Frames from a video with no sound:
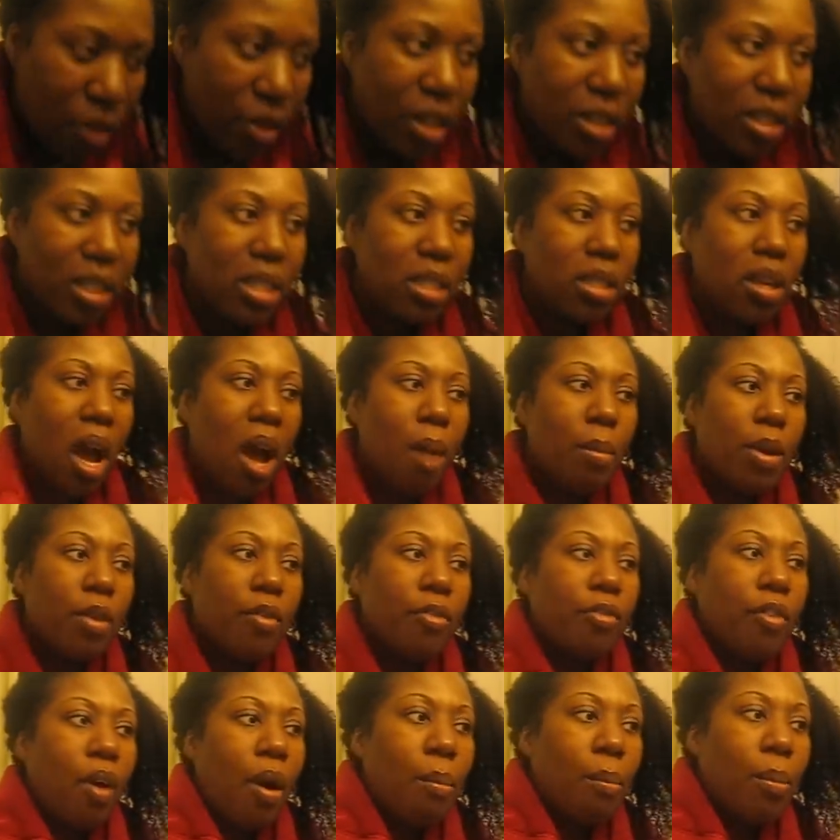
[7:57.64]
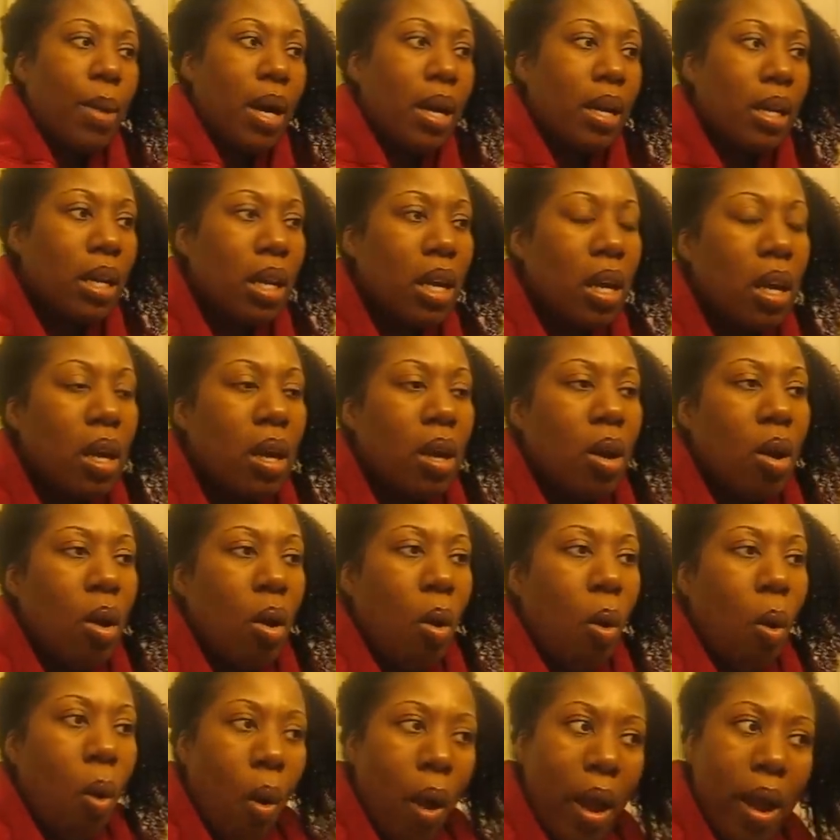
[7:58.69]
this is coming from, but
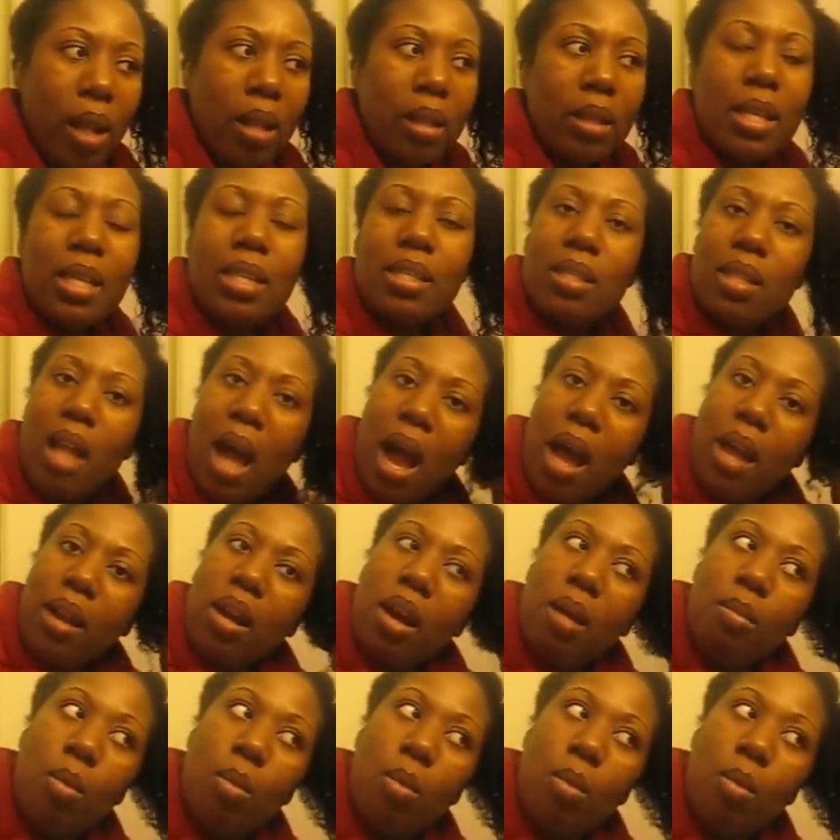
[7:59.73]
oil is not a